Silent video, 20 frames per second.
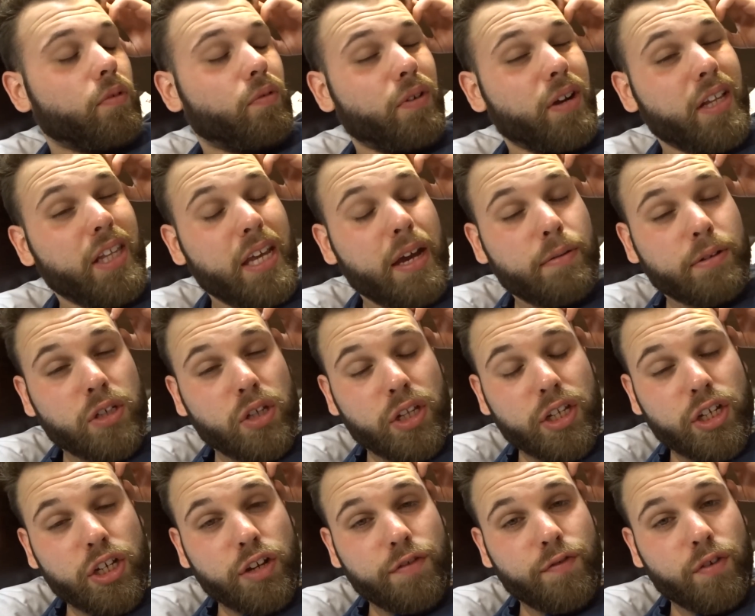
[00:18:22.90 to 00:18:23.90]
really, I was
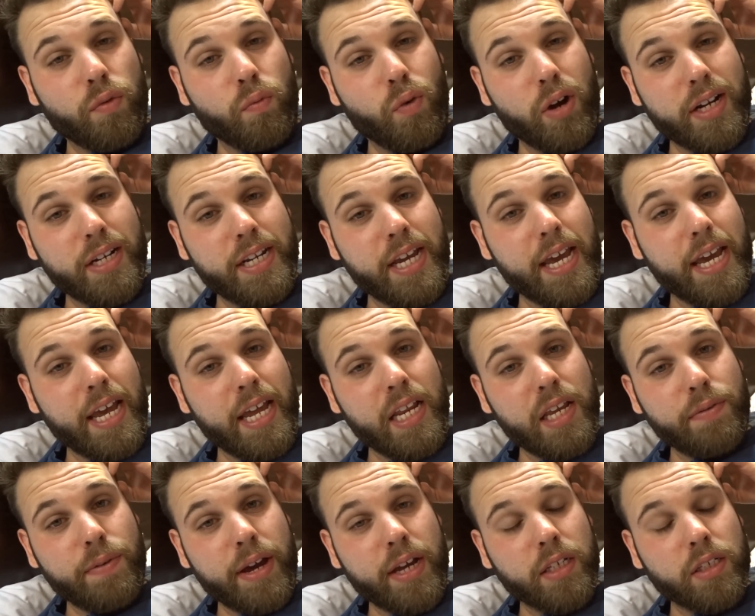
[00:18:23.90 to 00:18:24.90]
only good for one day
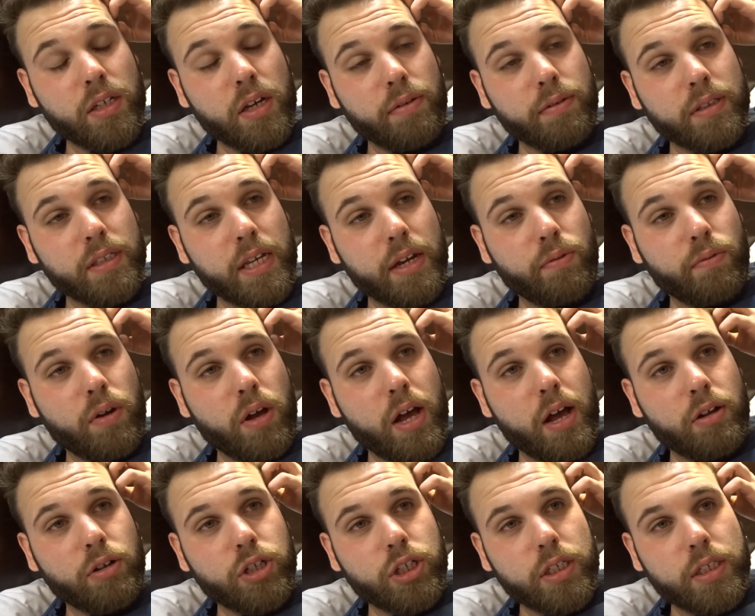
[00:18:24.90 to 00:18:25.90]
anyway. So I was like, well,
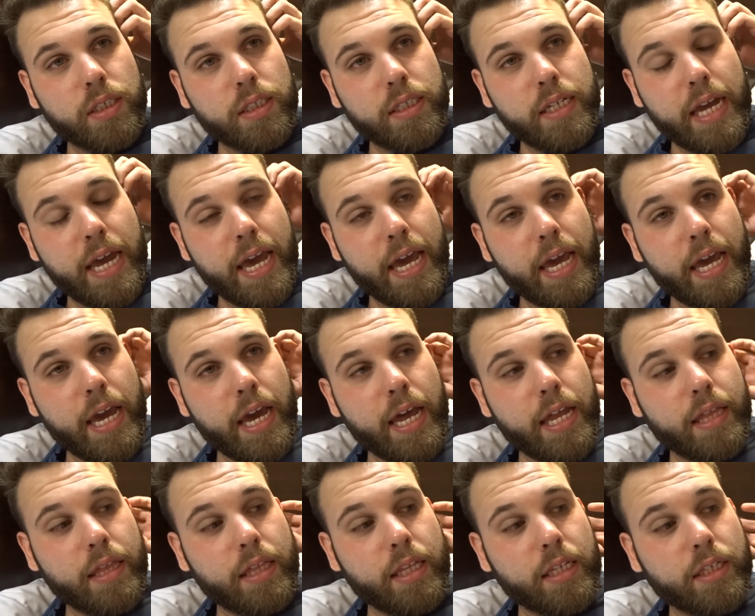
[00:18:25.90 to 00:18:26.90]
I'll just stay
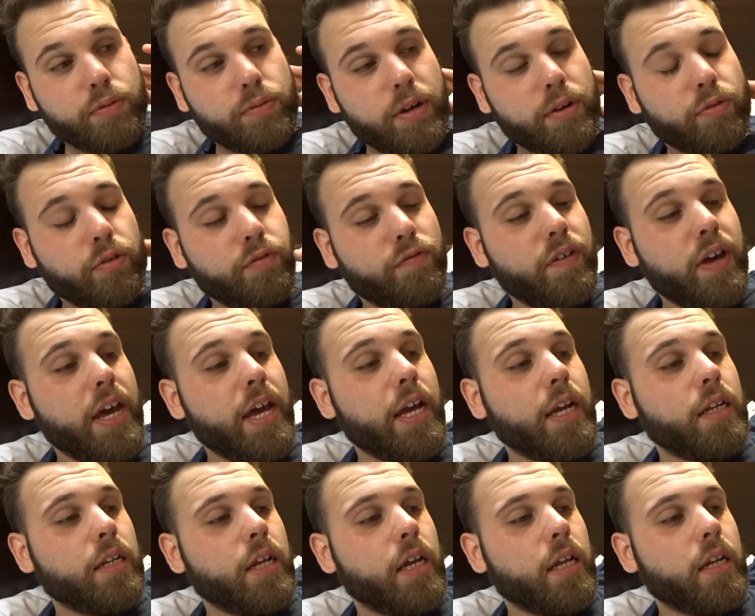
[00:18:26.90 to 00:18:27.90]
at this Red Roof
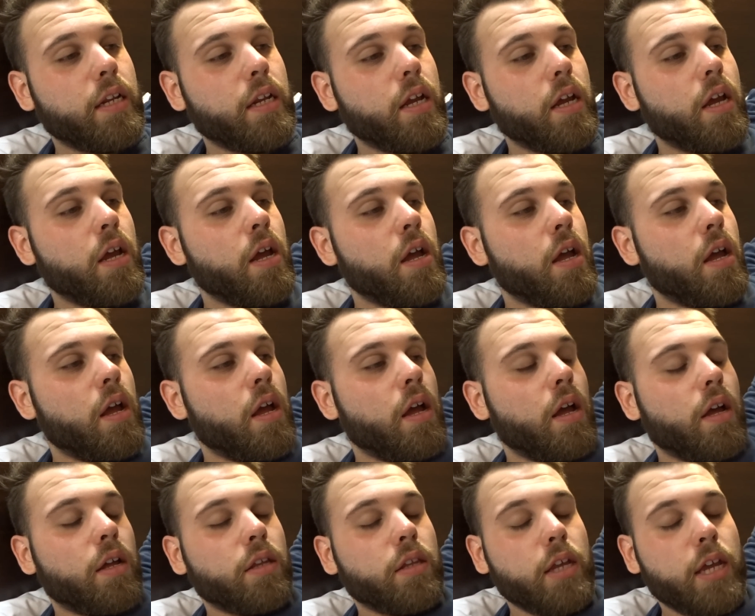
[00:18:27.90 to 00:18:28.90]
Inn, and
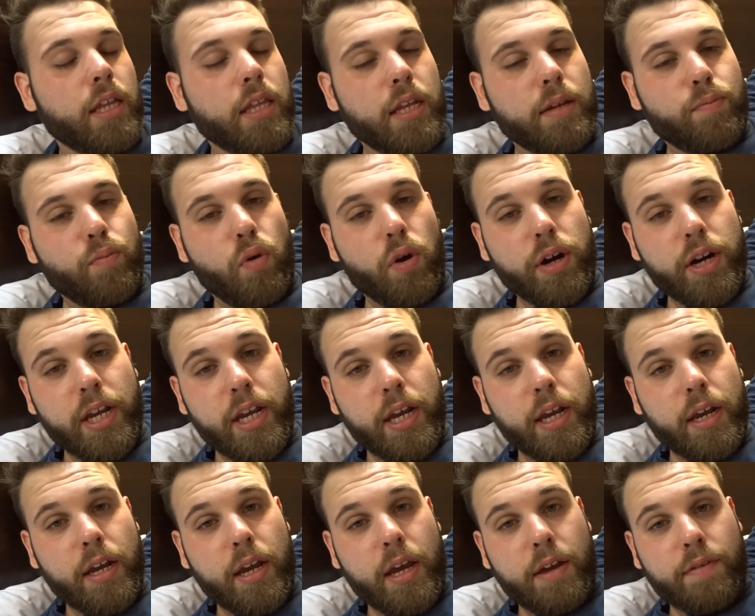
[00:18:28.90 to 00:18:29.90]
in the
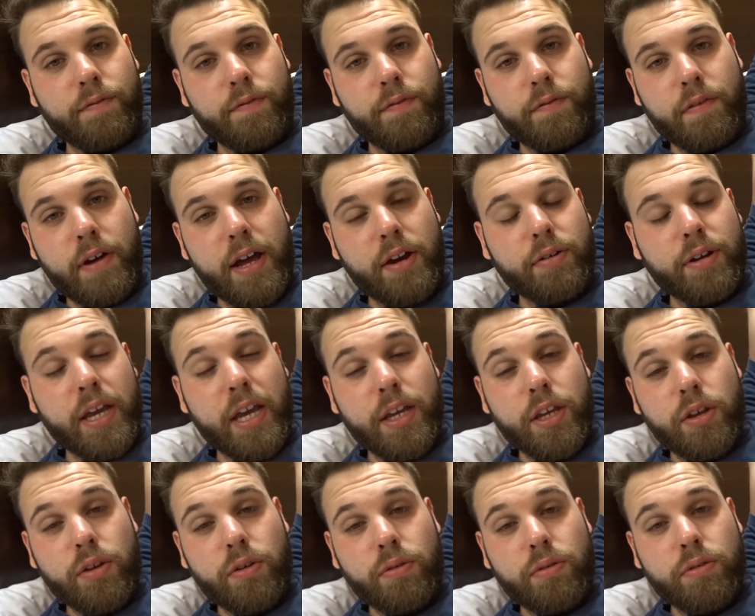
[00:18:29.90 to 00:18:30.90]
morning, if I don't get
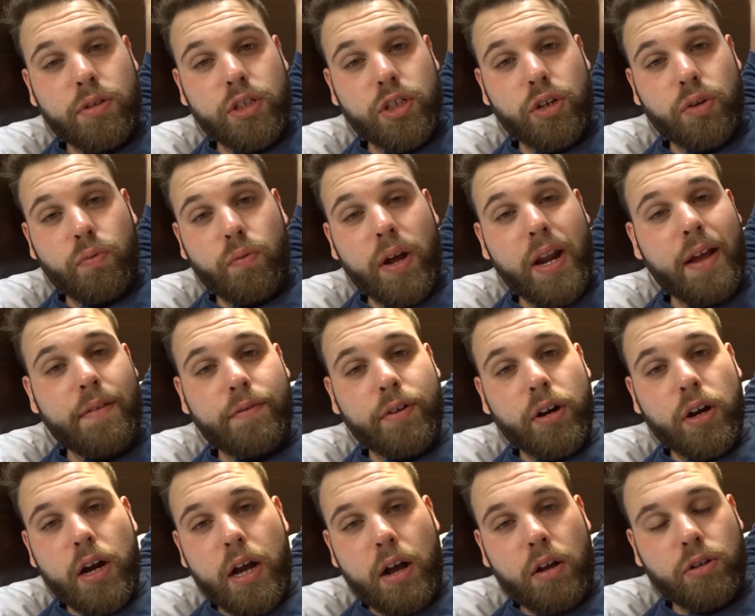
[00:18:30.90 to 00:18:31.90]
used or
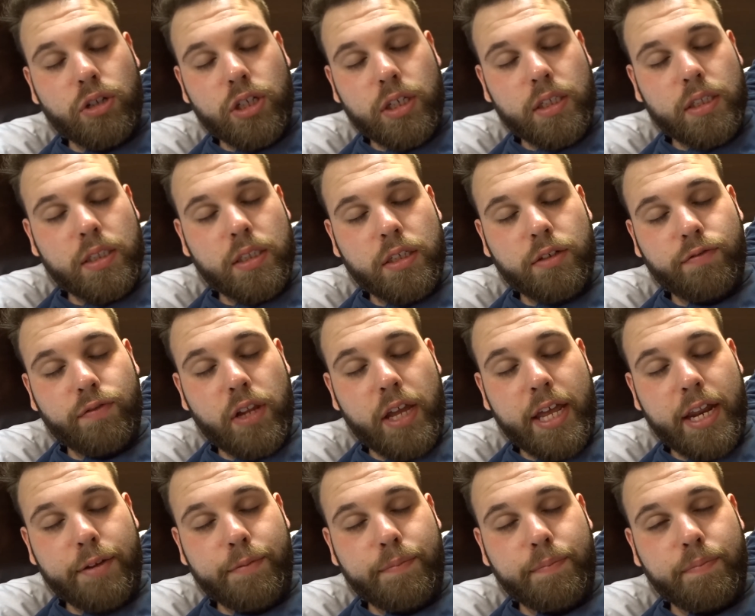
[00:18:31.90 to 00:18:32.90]
whatever, I'll just
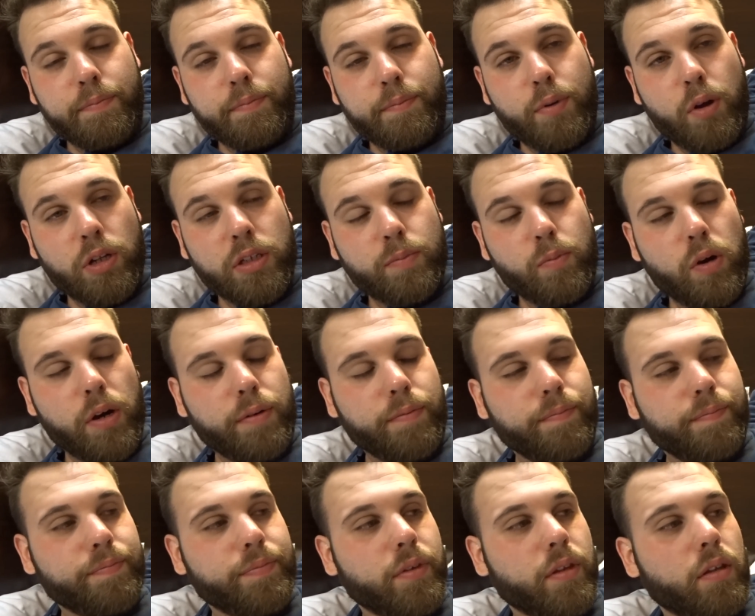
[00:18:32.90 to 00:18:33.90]
fly to Baltimore.
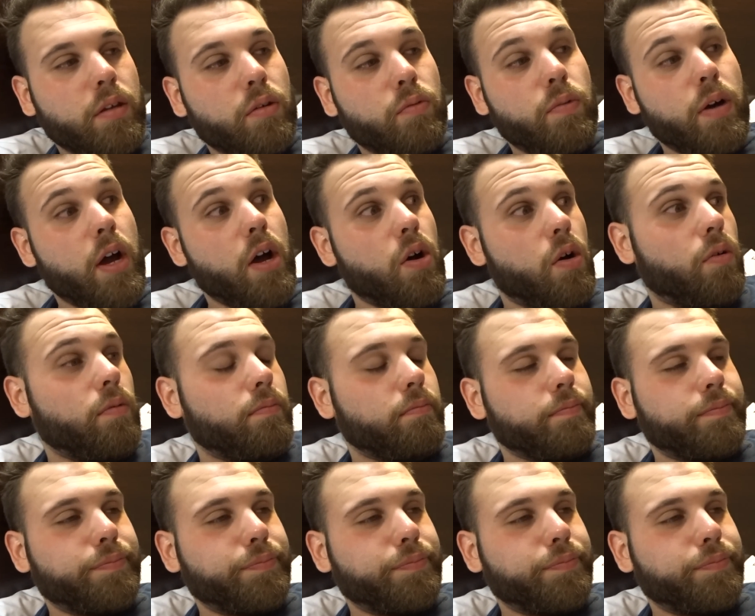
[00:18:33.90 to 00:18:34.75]
Well,